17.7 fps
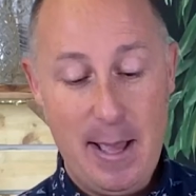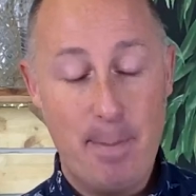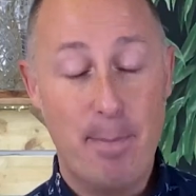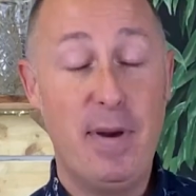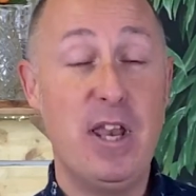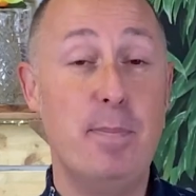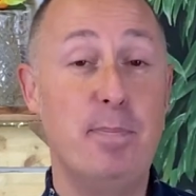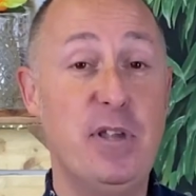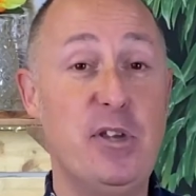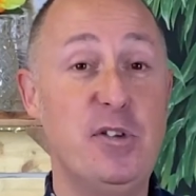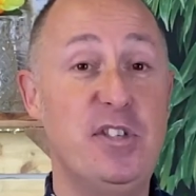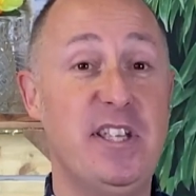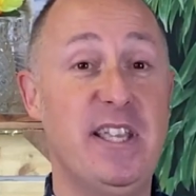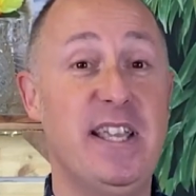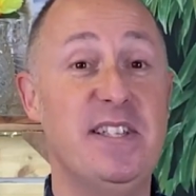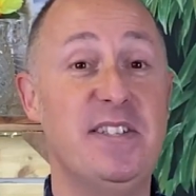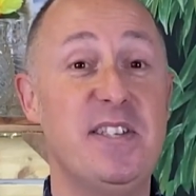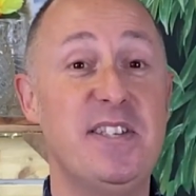but the
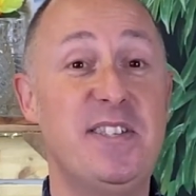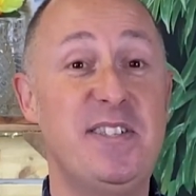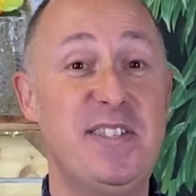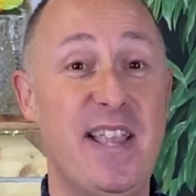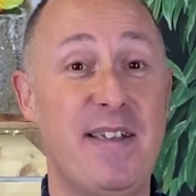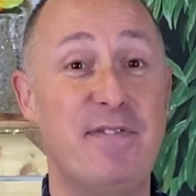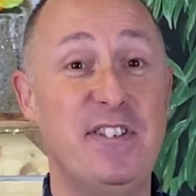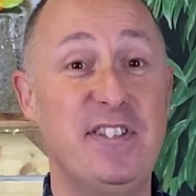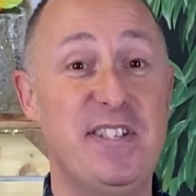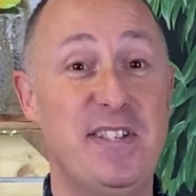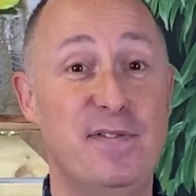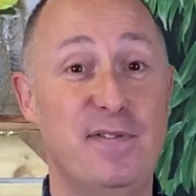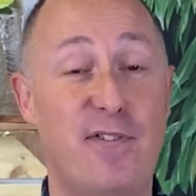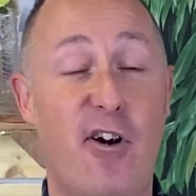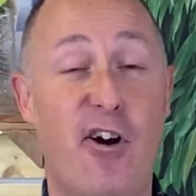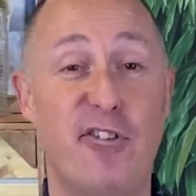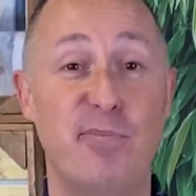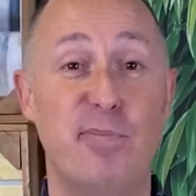beauty is
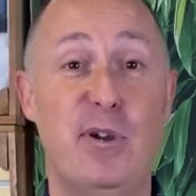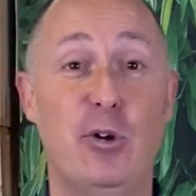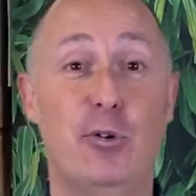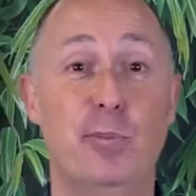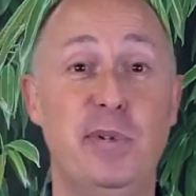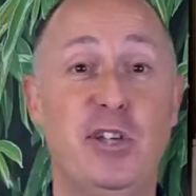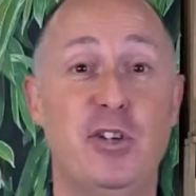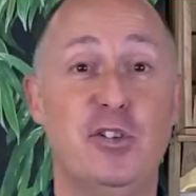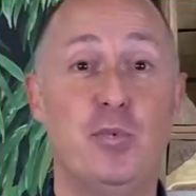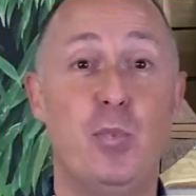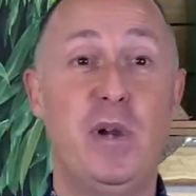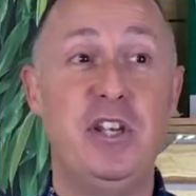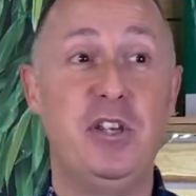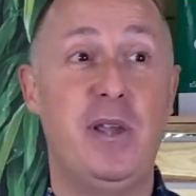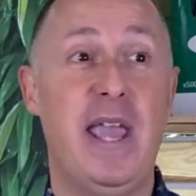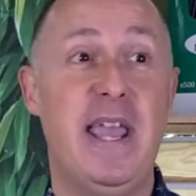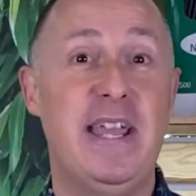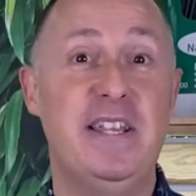75 mil, because when you
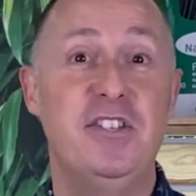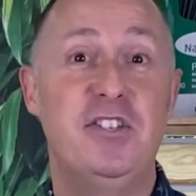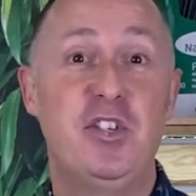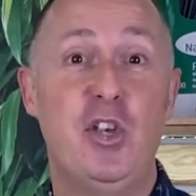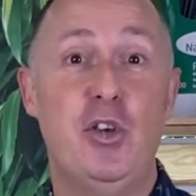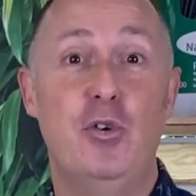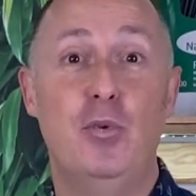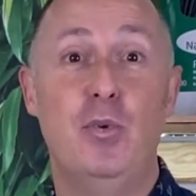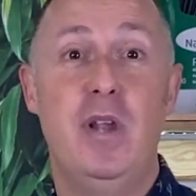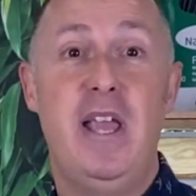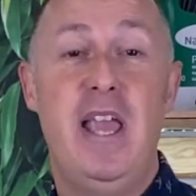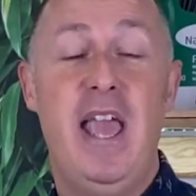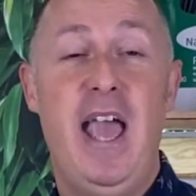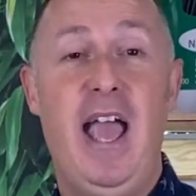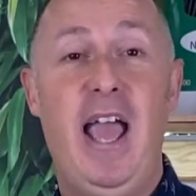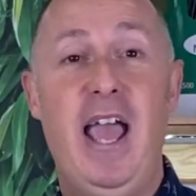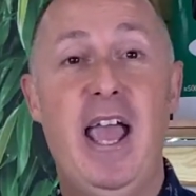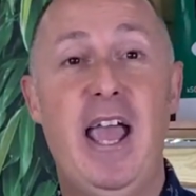get into,
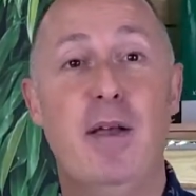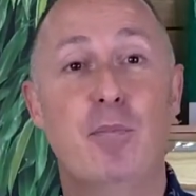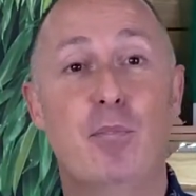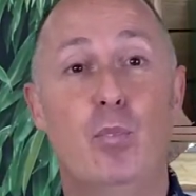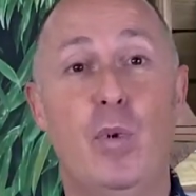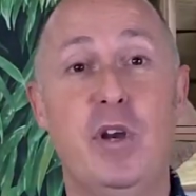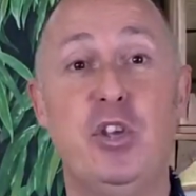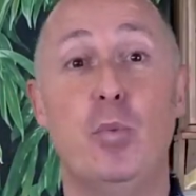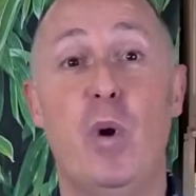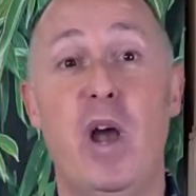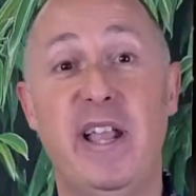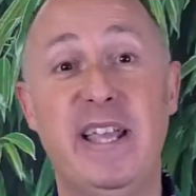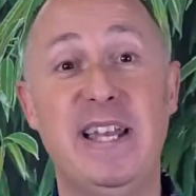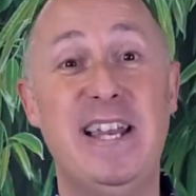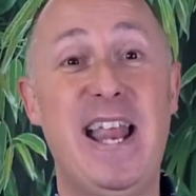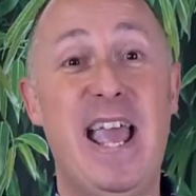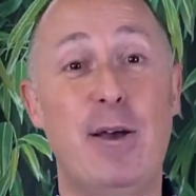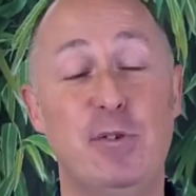when you're working
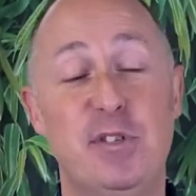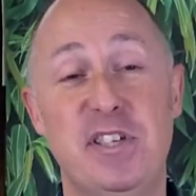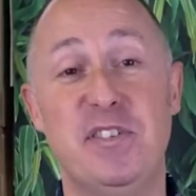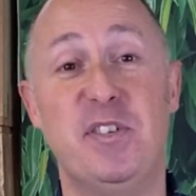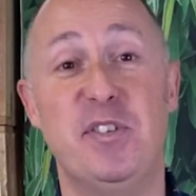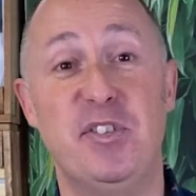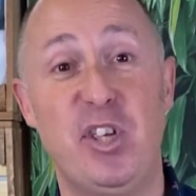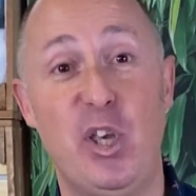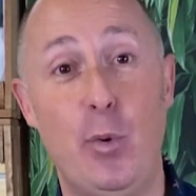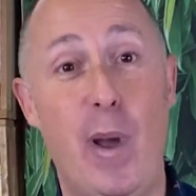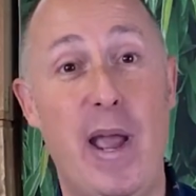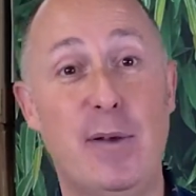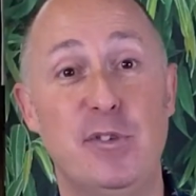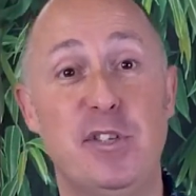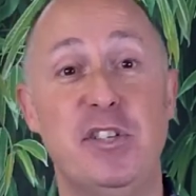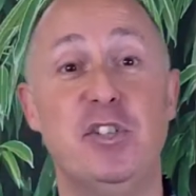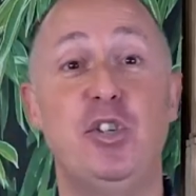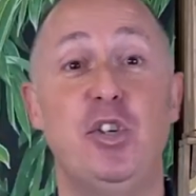in ounces and 2
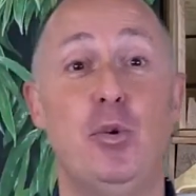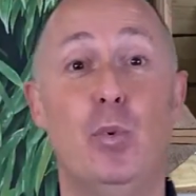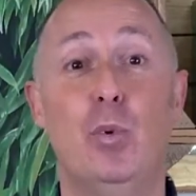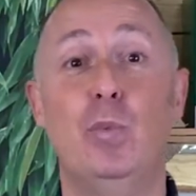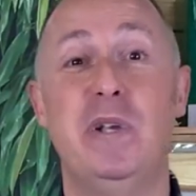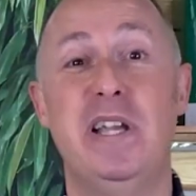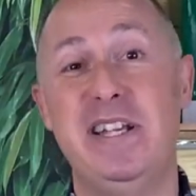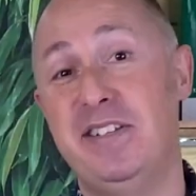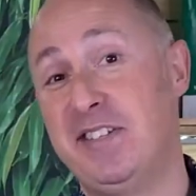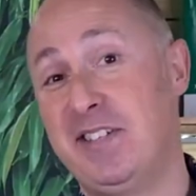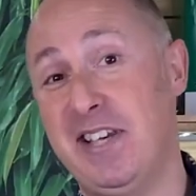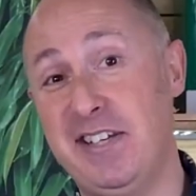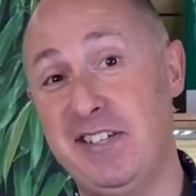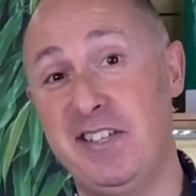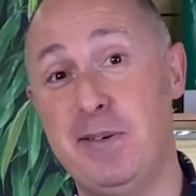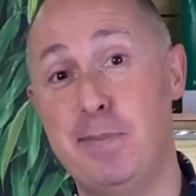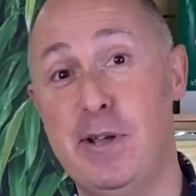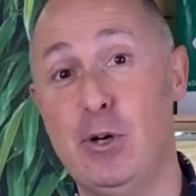ounces, you will need
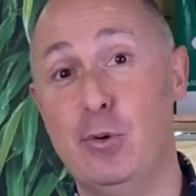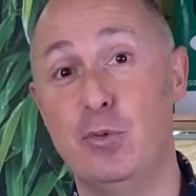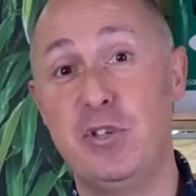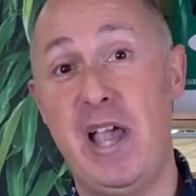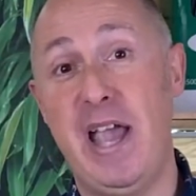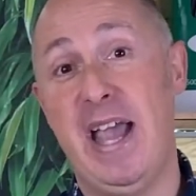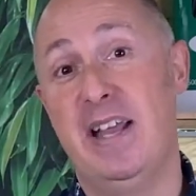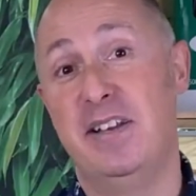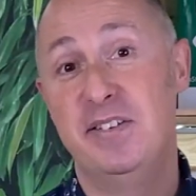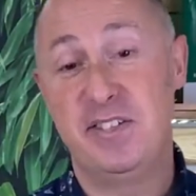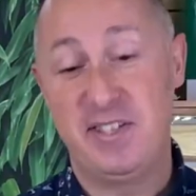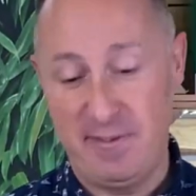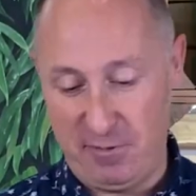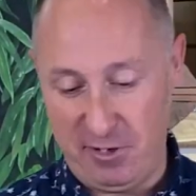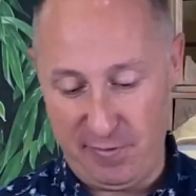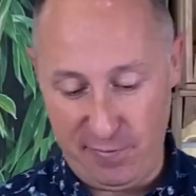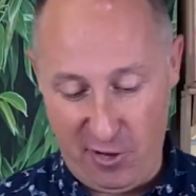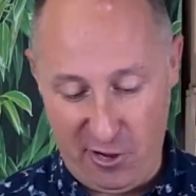60 mils and
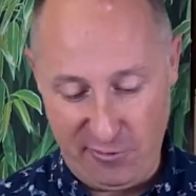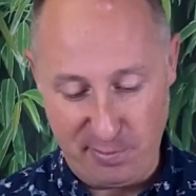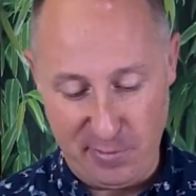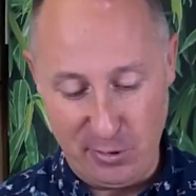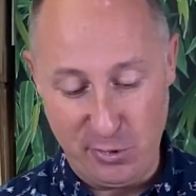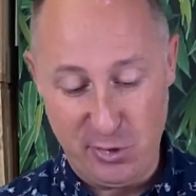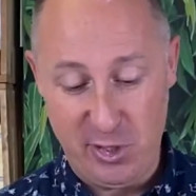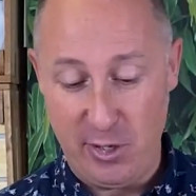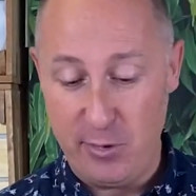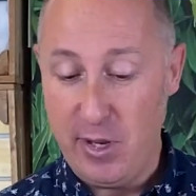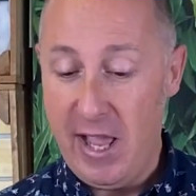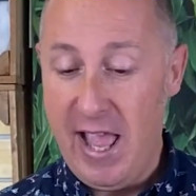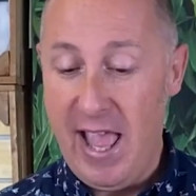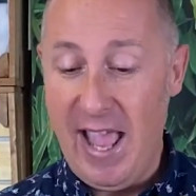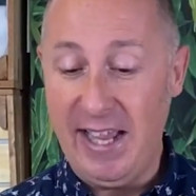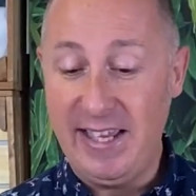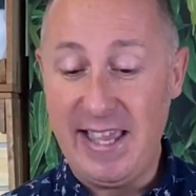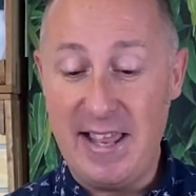75 mils. So
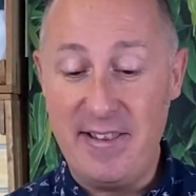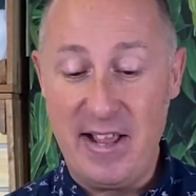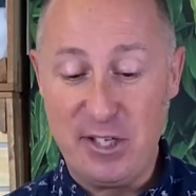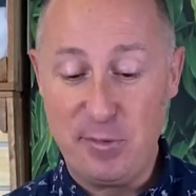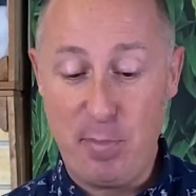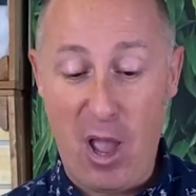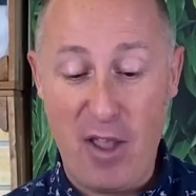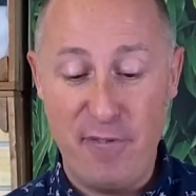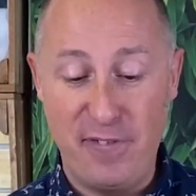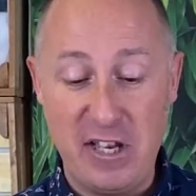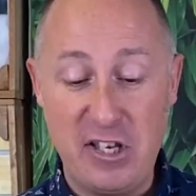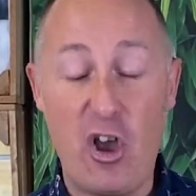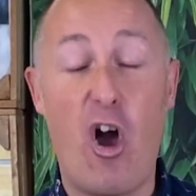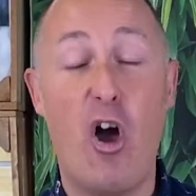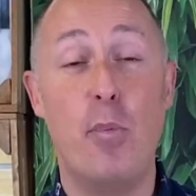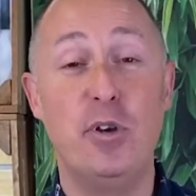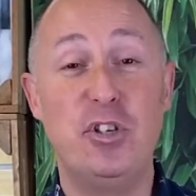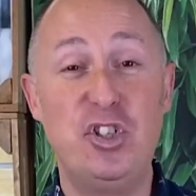again, that's perfect.
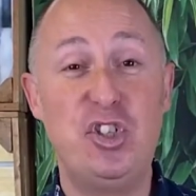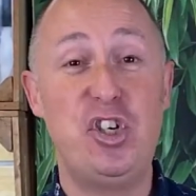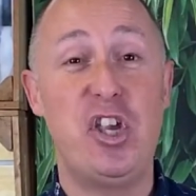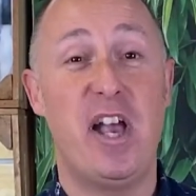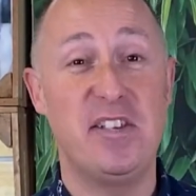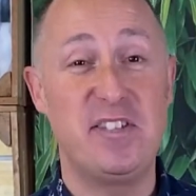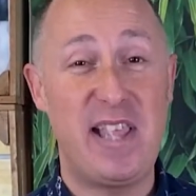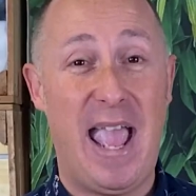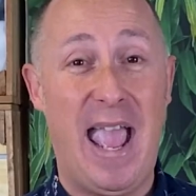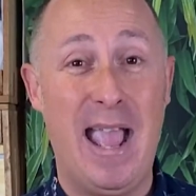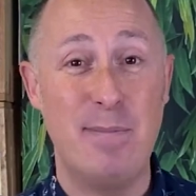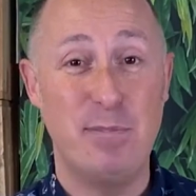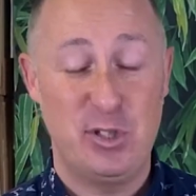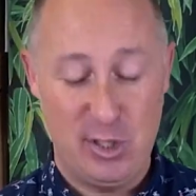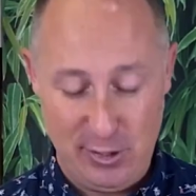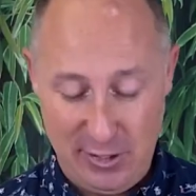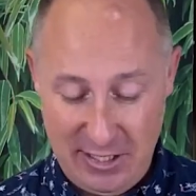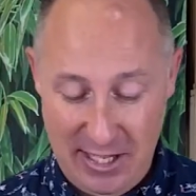I would just
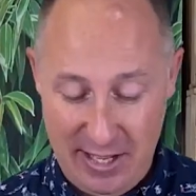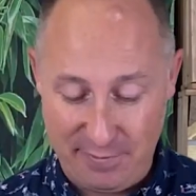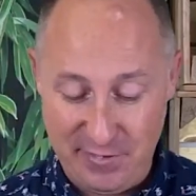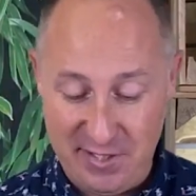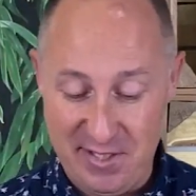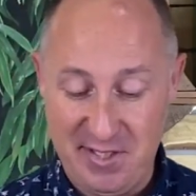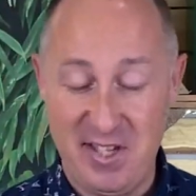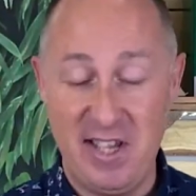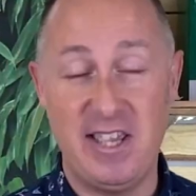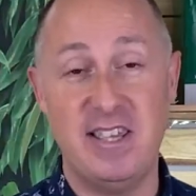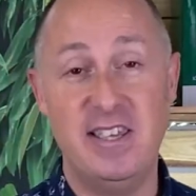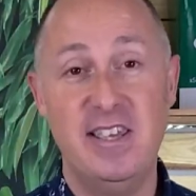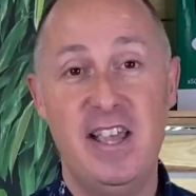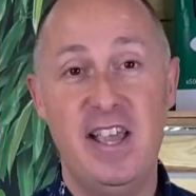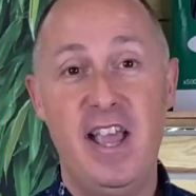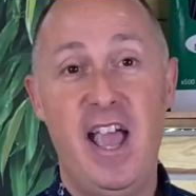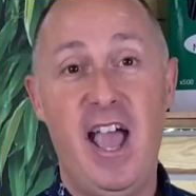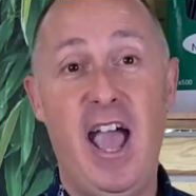absolutely love to see
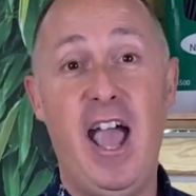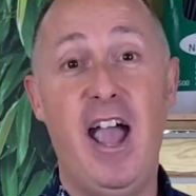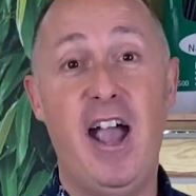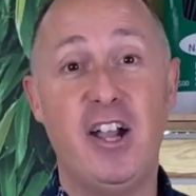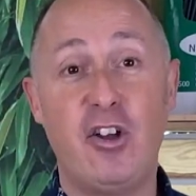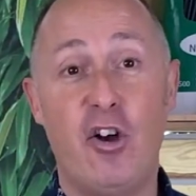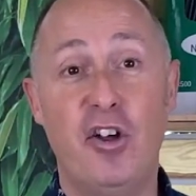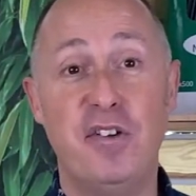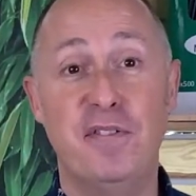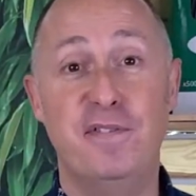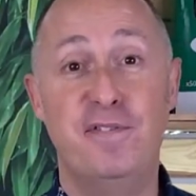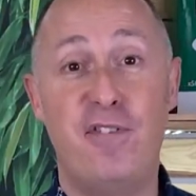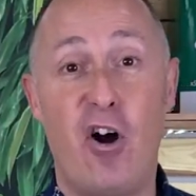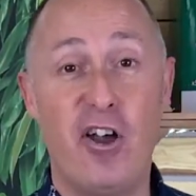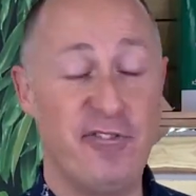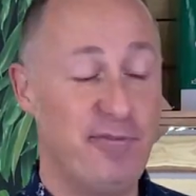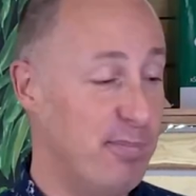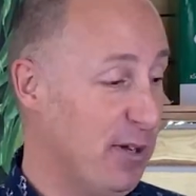a kind of
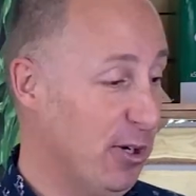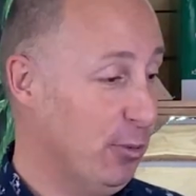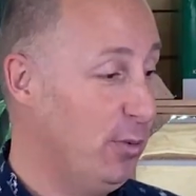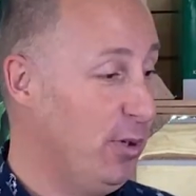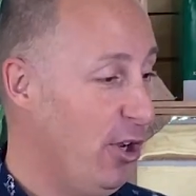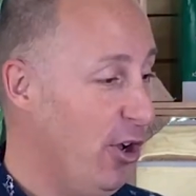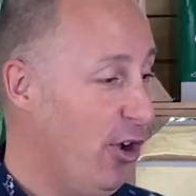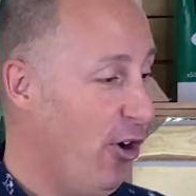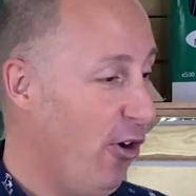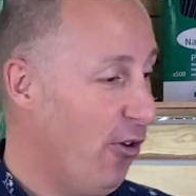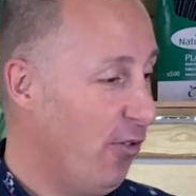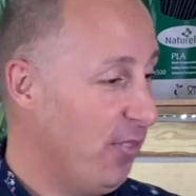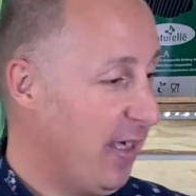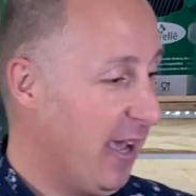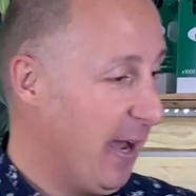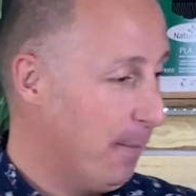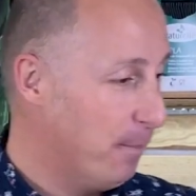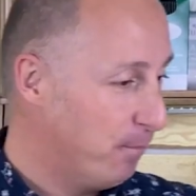5 mil on
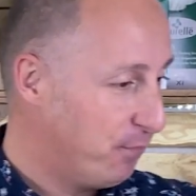there.